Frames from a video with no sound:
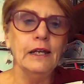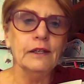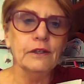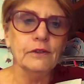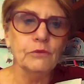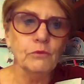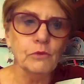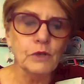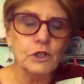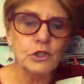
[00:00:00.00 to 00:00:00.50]

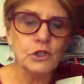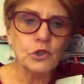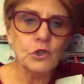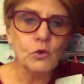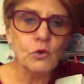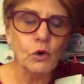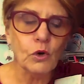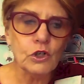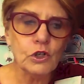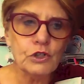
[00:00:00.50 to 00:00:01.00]
We
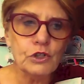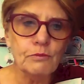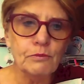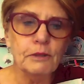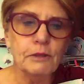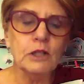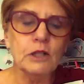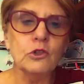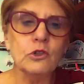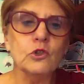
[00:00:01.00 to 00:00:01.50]
squashed
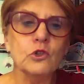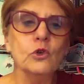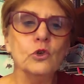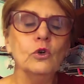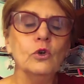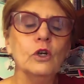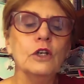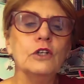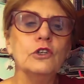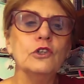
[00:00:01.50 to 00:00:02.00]
middle
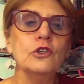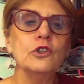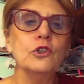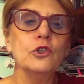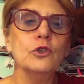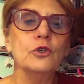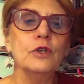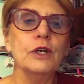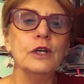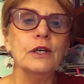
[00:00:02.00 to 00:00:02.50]
school into 2
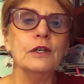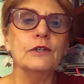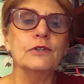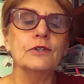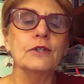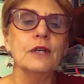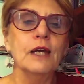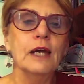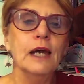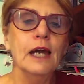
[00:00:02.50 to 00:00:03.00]
years